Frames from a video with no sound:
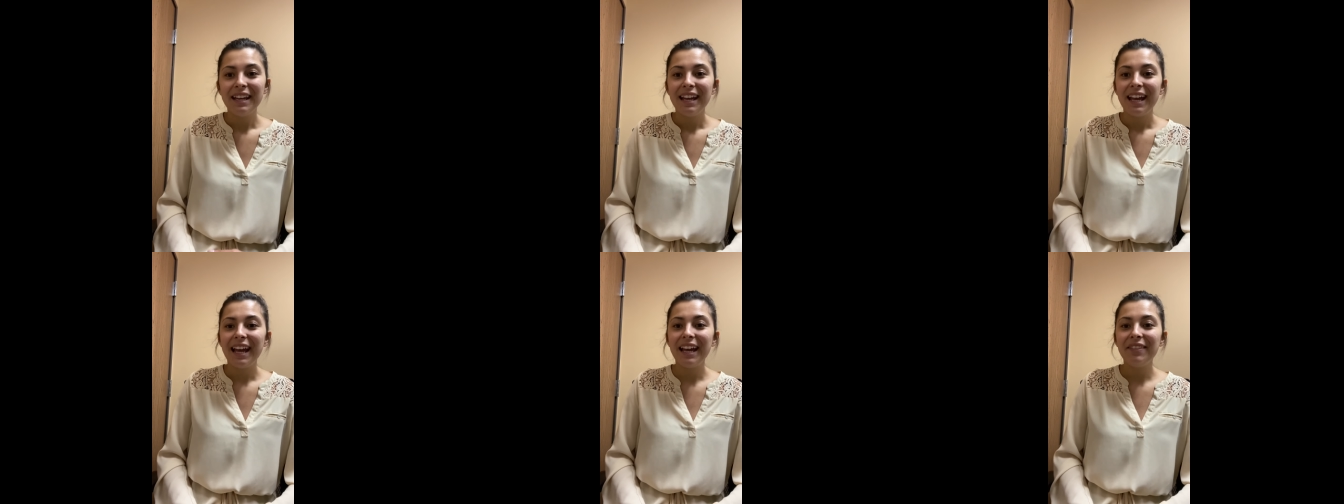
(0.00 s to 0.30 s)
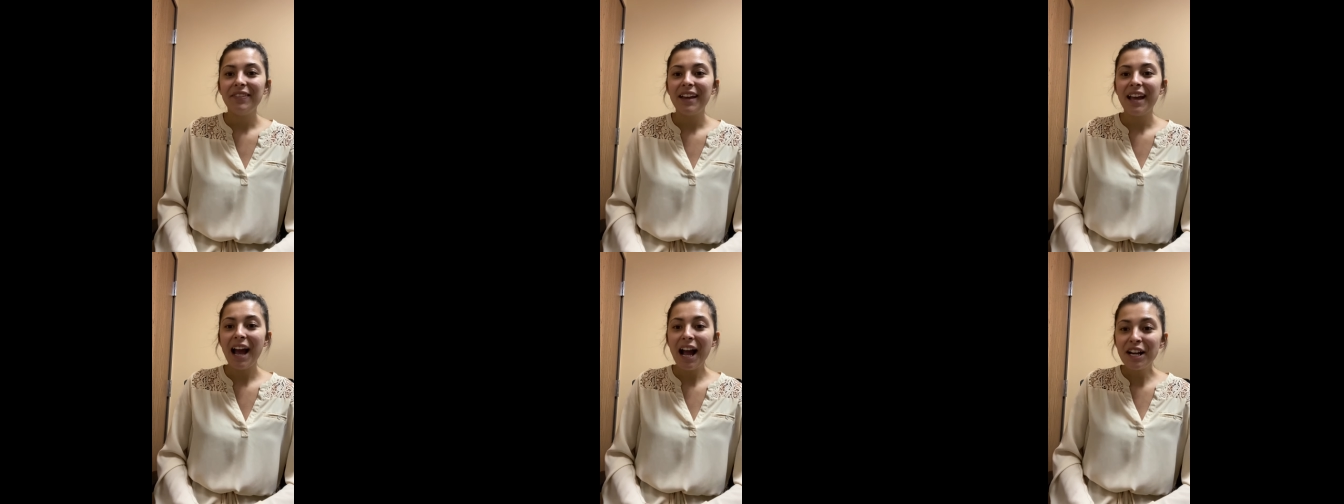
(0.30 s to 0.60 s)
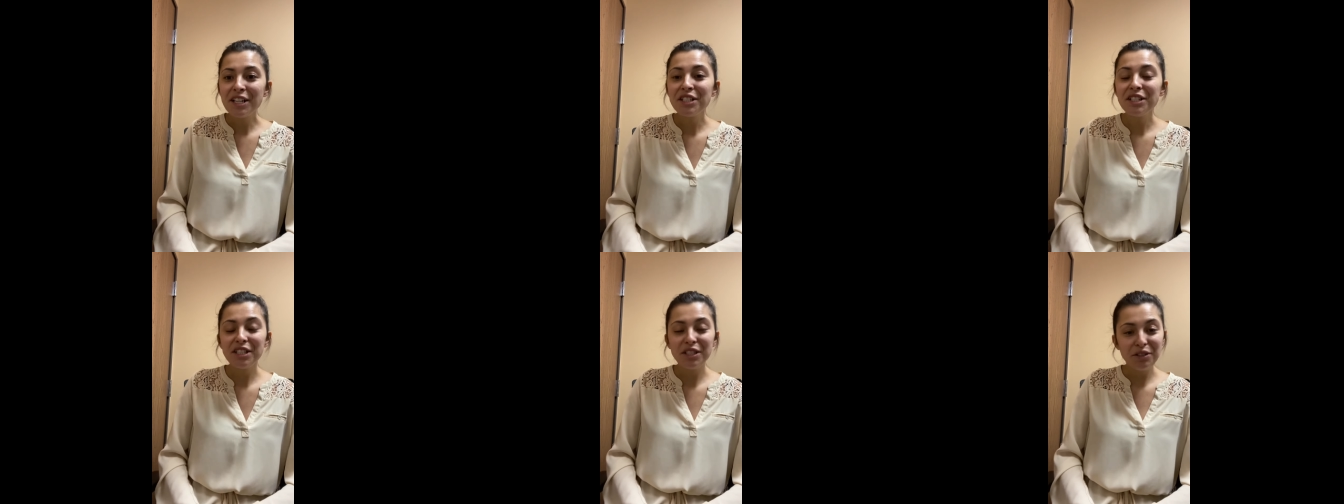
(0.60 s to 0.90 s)
and they
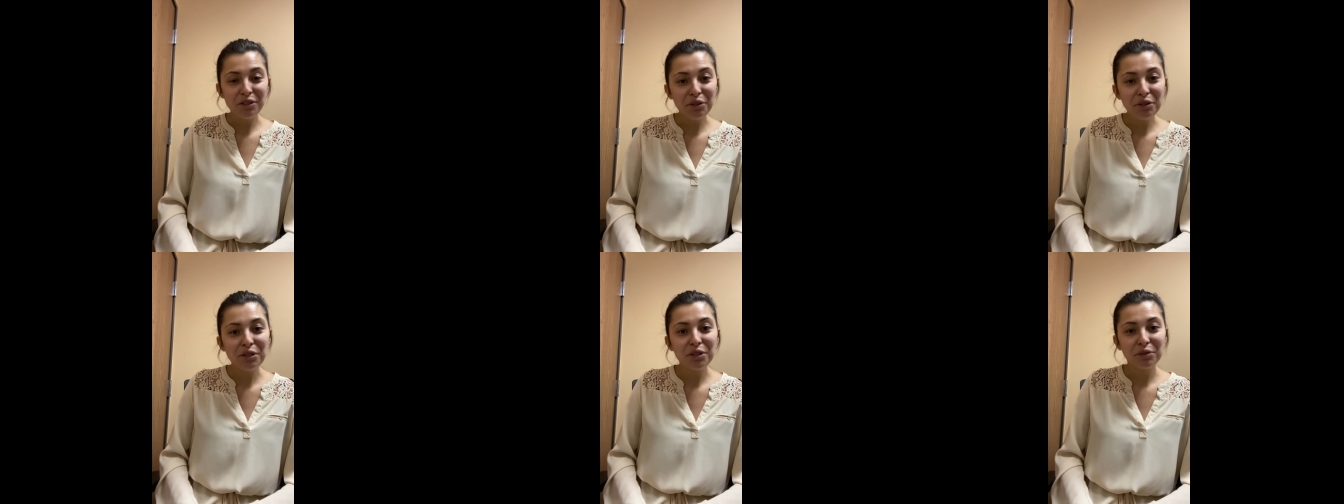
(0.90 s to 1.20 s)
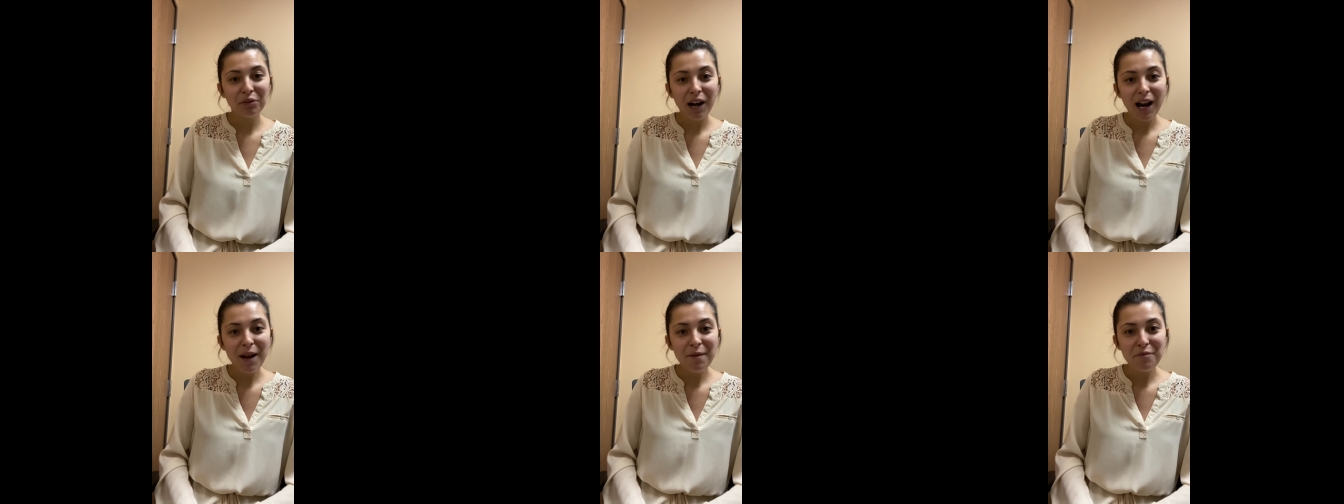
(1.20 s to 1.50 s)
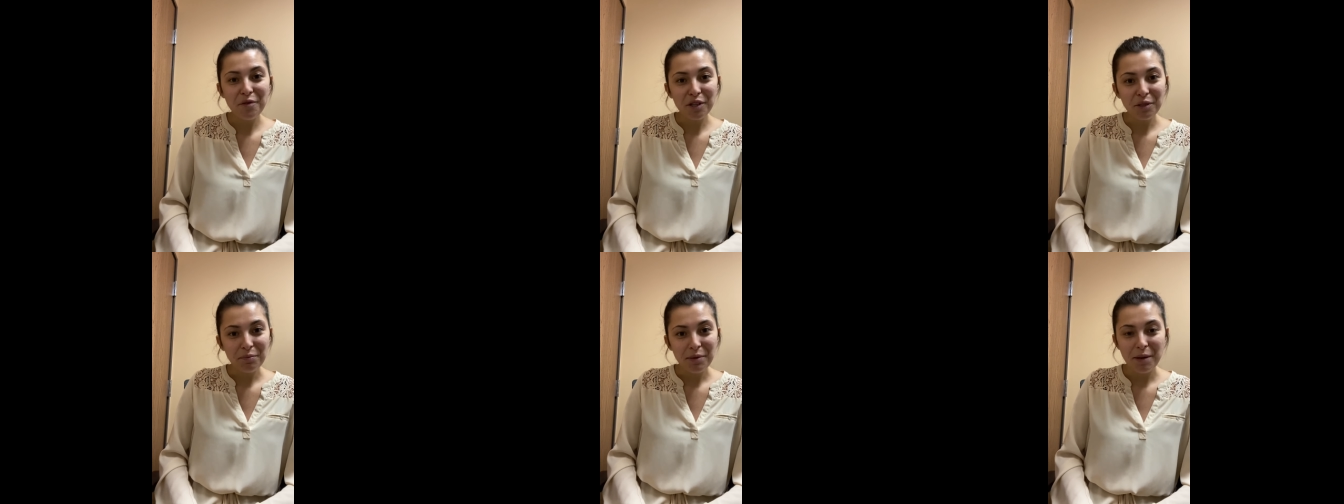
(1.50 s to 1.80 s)
actually do describe
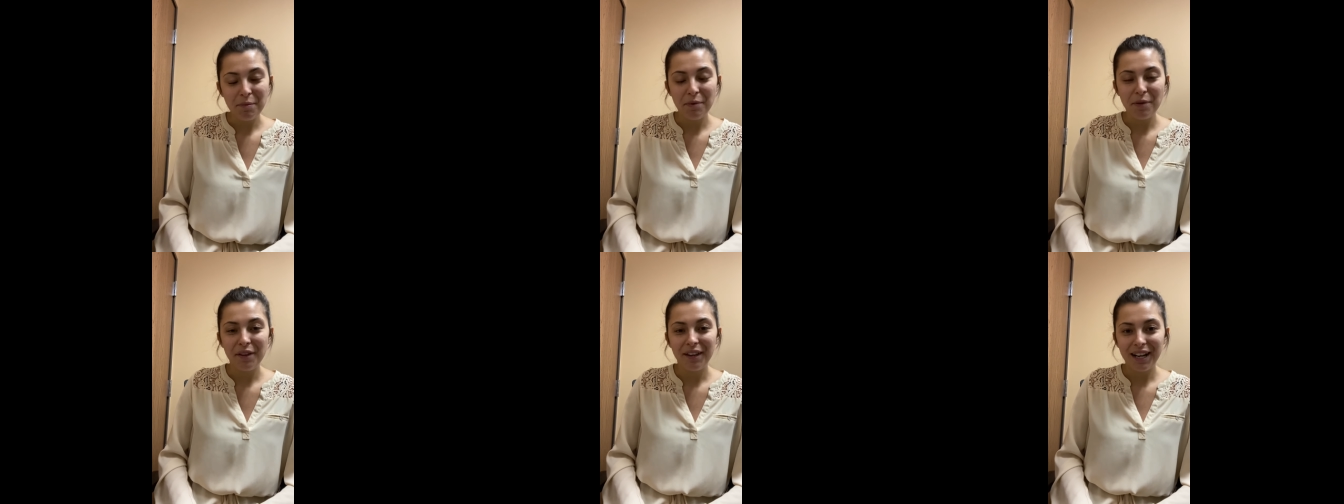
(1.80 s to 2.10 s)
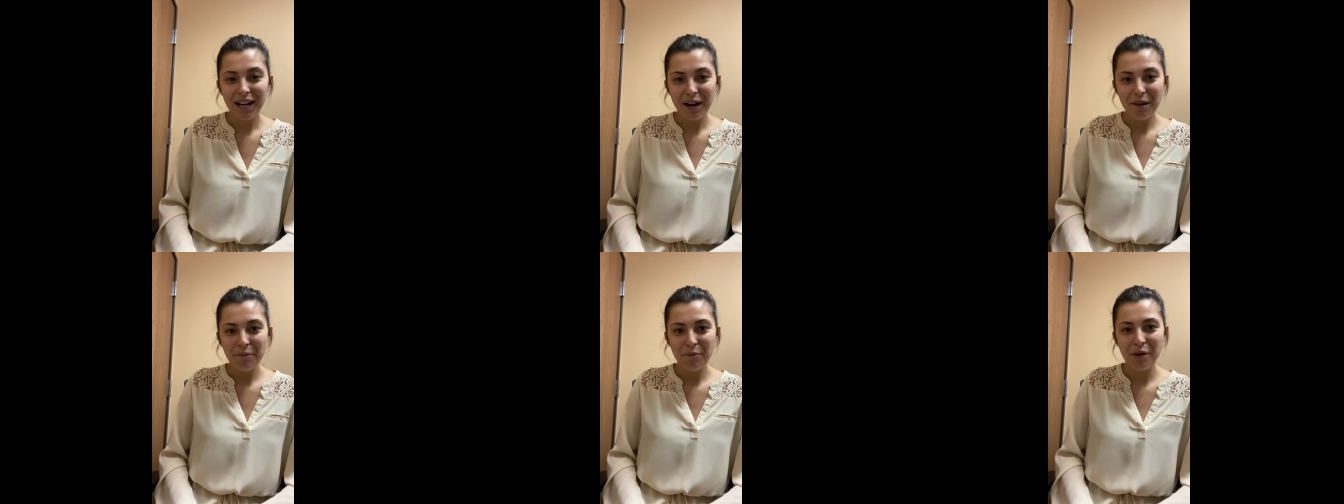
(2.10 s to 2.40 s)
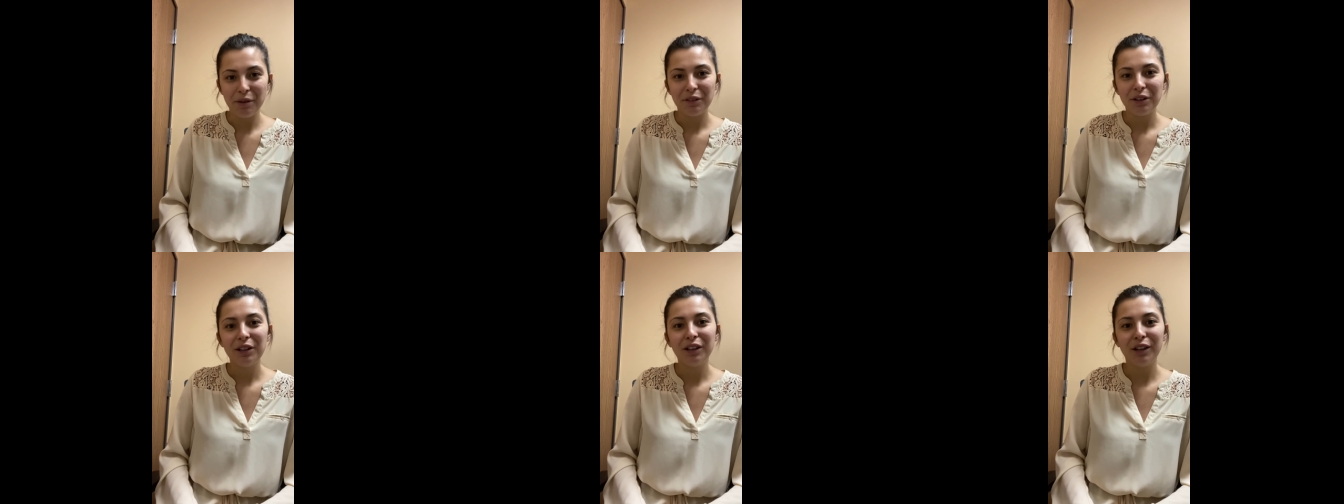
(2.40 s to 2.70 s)
those people that
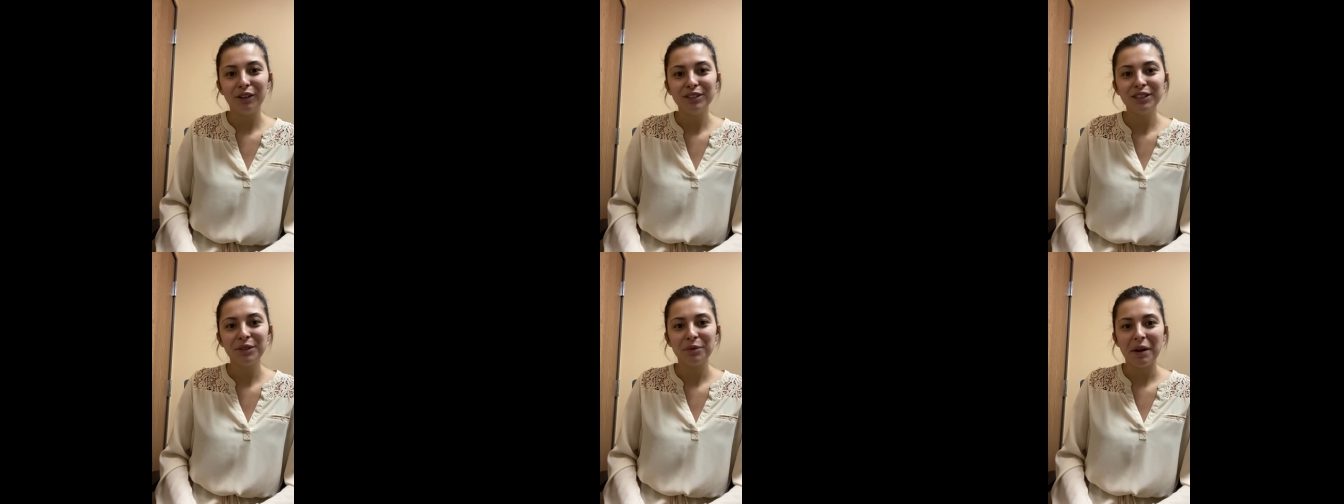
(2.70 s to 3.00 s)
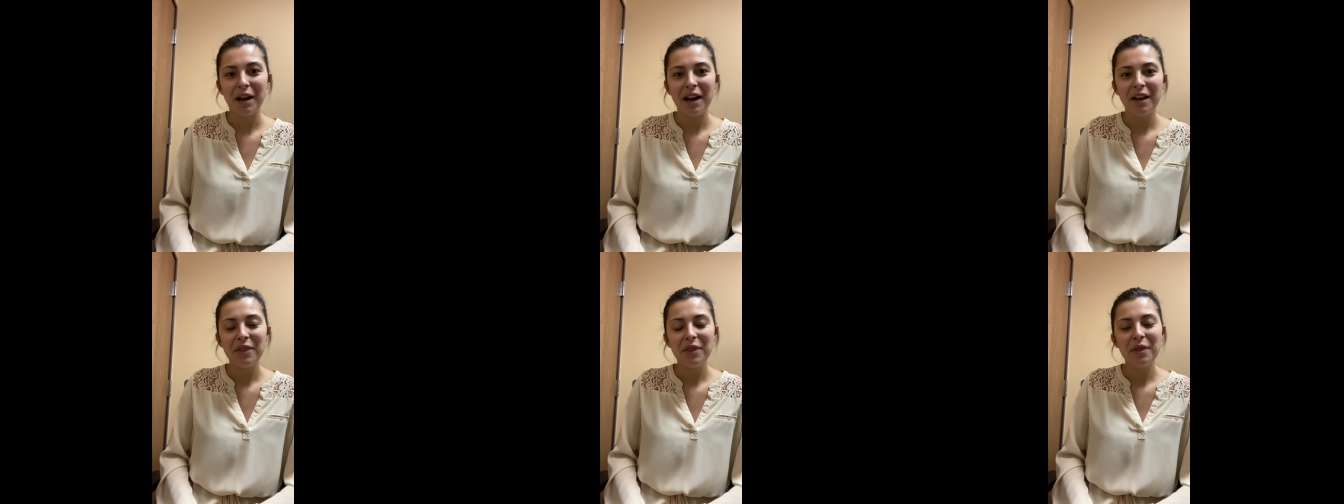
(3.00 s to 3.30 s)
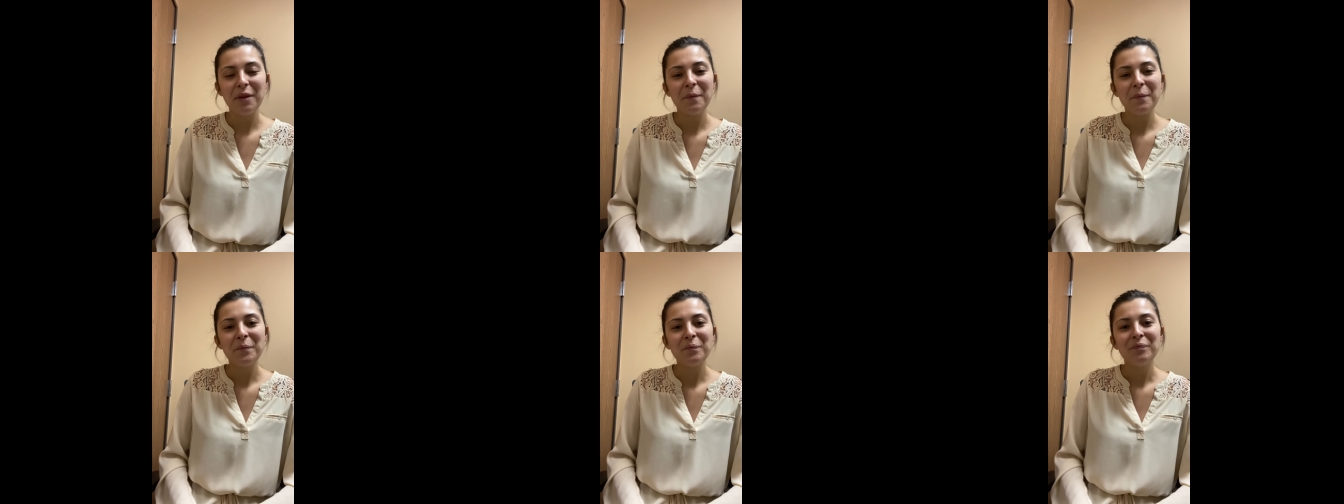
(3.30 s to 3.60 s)
I'm close with.